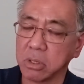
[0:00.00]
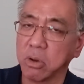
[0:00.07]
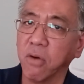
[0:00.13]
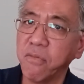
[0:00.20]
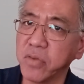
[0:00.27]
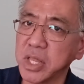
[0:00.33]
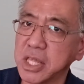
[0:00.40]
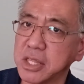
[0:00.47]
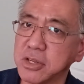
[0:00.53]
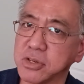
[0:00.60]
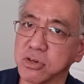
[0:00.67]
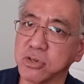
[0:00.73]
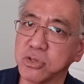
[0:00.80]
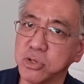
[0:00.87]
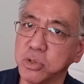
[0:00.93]
hopefully
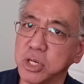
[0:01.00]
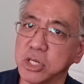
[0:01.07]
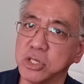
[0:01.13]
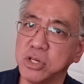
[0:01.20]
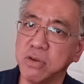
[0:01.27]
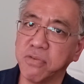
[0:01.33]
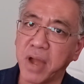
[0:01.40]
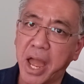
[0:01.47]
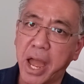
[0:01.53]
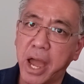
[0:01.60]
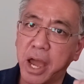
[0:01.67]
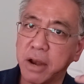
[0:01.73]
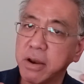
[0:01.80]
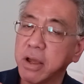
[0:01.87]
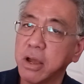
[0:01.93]
these are students you've
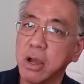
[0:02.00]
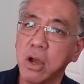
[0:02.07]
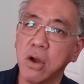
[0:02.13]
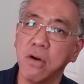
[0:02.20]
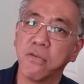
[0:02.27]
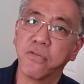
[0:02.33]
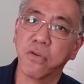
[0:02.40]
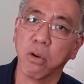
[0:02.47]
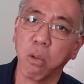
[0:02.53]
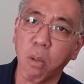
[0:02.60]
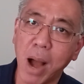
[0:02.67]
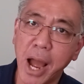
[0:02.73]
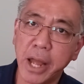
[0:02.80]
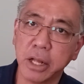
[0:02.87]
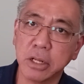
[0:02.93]
had for a
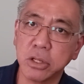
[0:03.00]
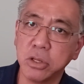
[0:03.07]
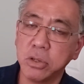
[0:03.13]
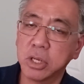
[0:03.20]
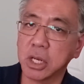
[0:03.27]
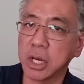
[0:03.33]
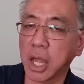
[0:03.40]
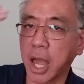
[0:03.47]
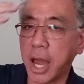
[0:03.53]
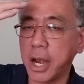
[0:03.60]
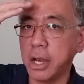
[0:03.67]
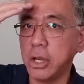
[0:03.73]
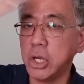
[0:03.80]
while. You can kind